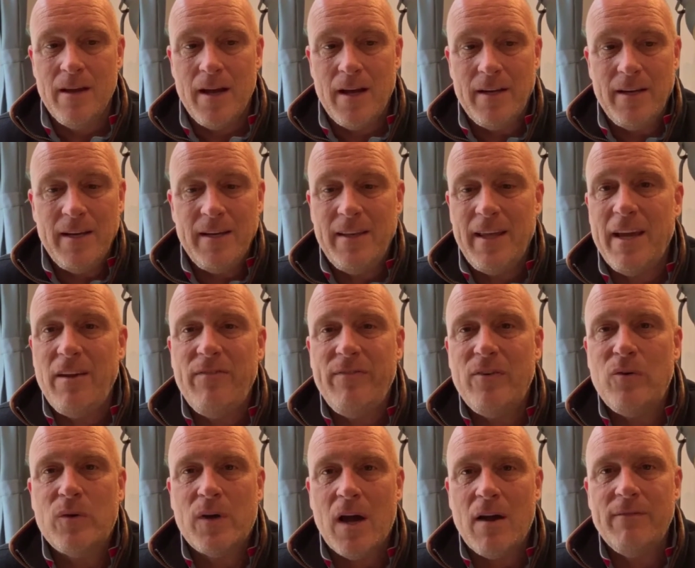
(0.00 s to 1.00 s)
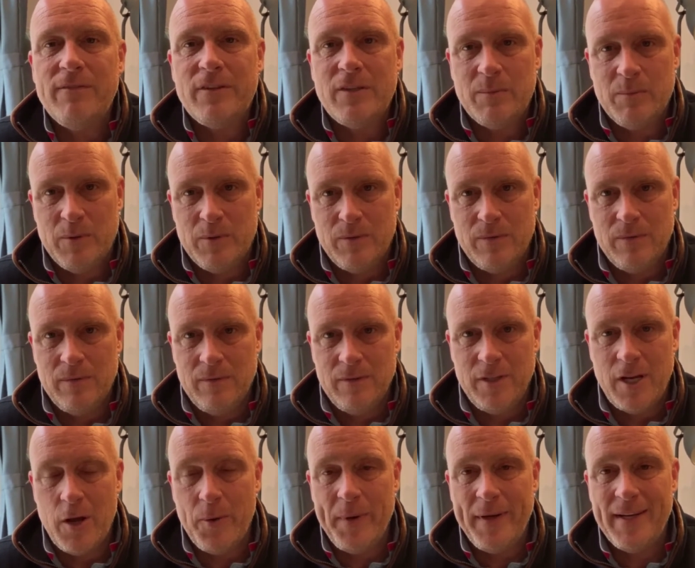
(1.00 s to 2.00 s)
And then they feel comfortable
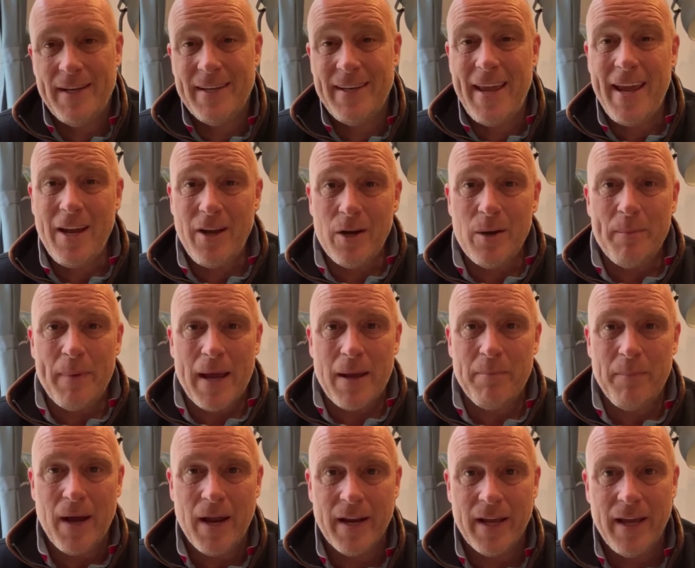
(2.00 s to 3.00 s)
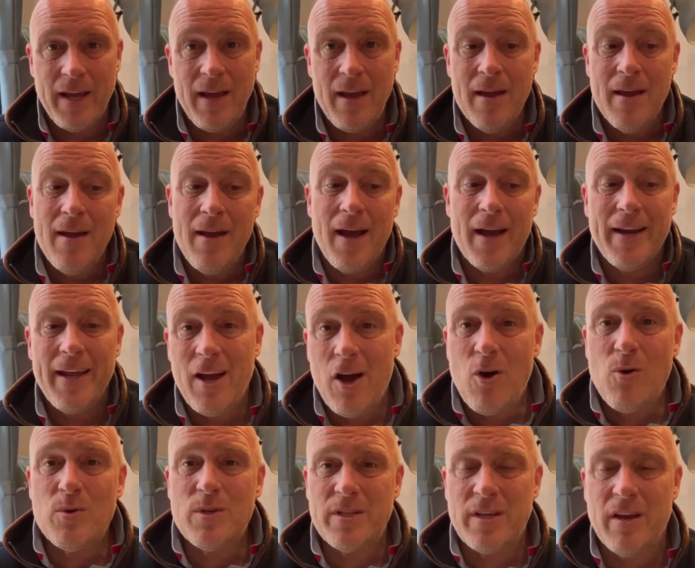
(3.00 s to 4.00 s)
knowing that they're going to make money, and they
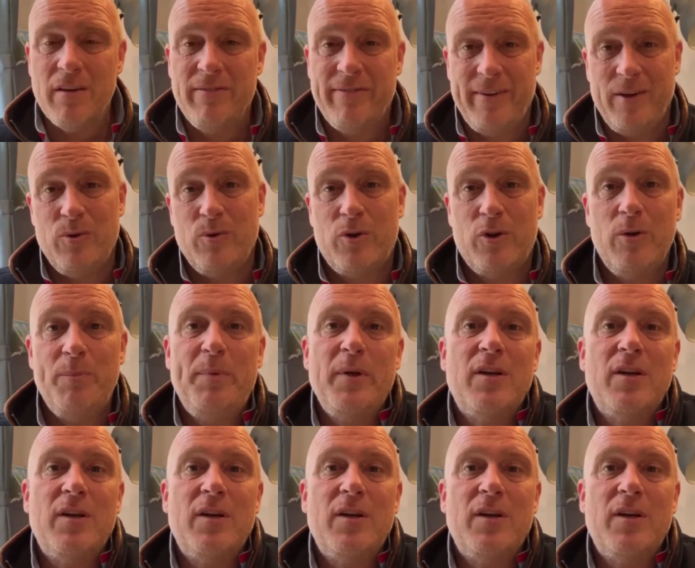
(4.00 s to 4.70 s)
also feel good